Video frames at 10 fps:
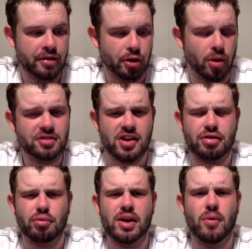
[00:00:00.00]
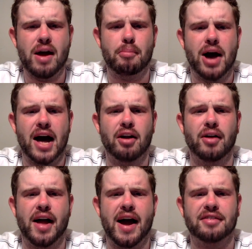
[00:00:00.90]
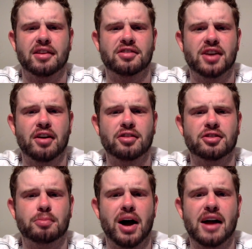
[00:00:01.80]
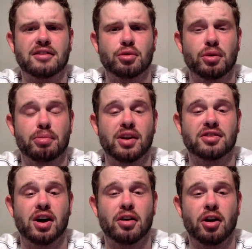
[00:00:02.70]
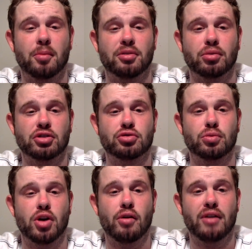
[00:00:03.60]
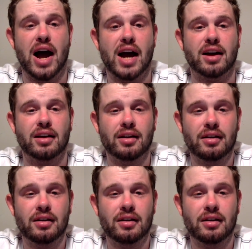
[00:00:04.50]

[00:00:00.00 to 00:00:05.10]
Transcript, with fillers: There was a three-way battle at the center spot to replace Unger between Drew Nowack,